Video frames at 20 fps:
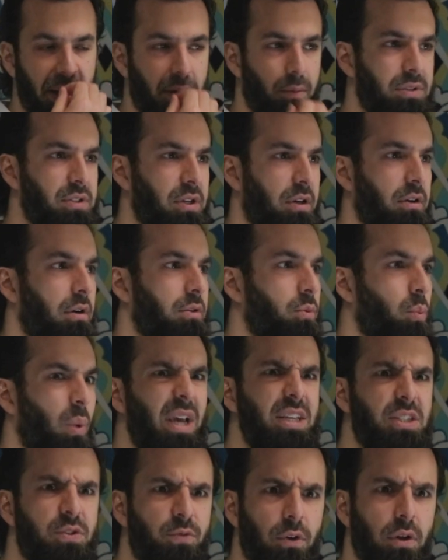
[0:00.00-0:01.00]
what's it called?
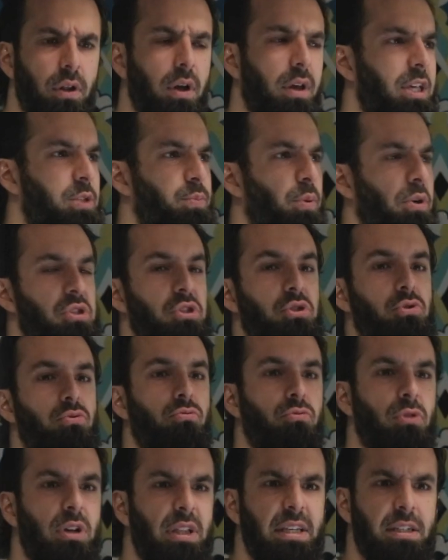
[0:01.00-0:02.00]
Wasteful. This person's
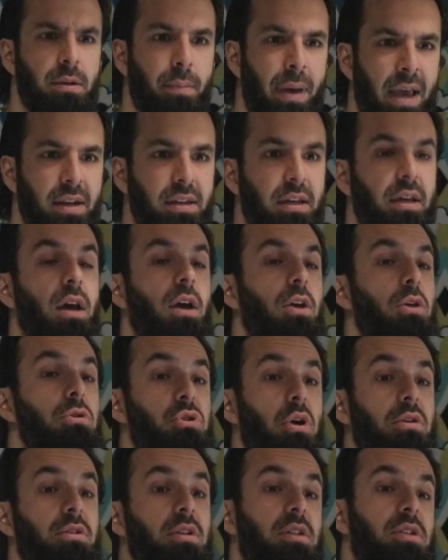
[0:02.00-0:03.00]
really demanding. You
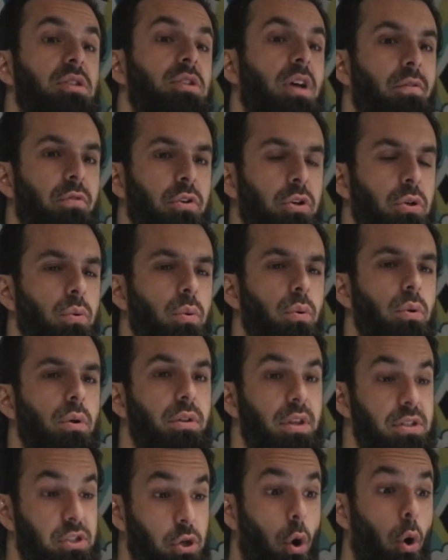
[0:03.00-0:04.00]
start to discover
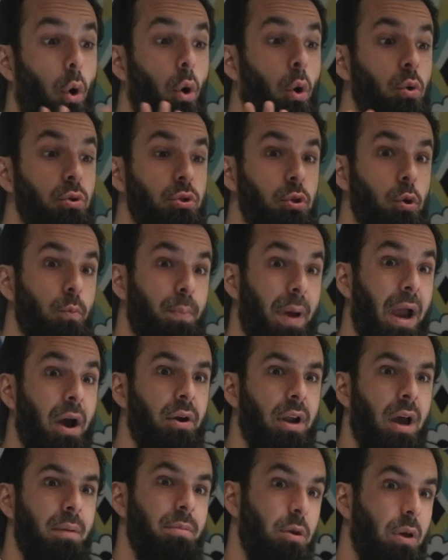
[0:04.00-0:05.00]
there's a whole new
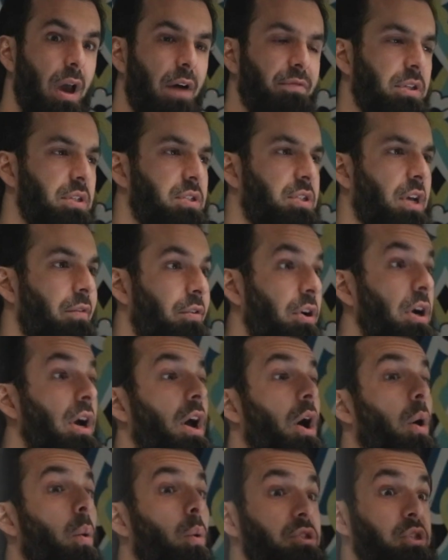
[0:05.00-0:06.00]
paradigm that you have to discover.
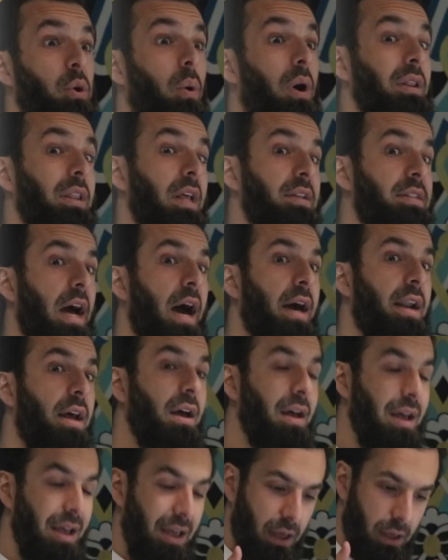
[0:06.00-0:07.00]
So Allah
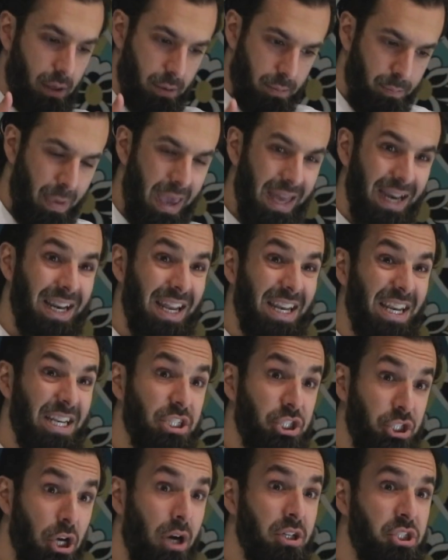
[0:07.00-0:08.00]
Ta'ala made it an
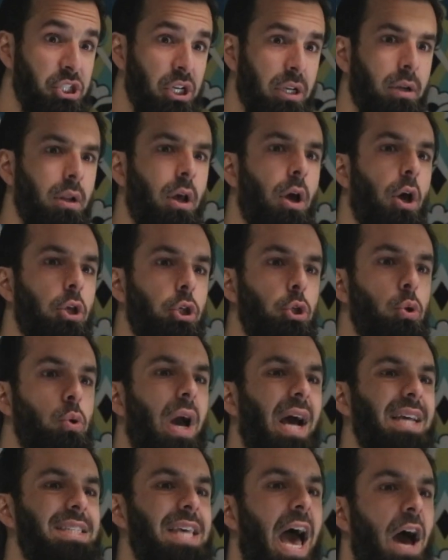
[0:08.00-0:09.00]
injunction. You
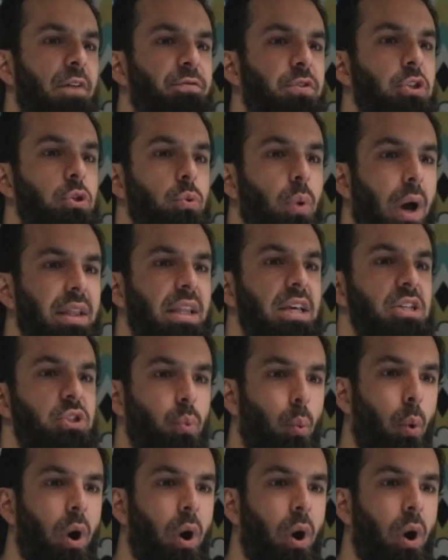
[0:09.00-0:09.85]
guys have to do at least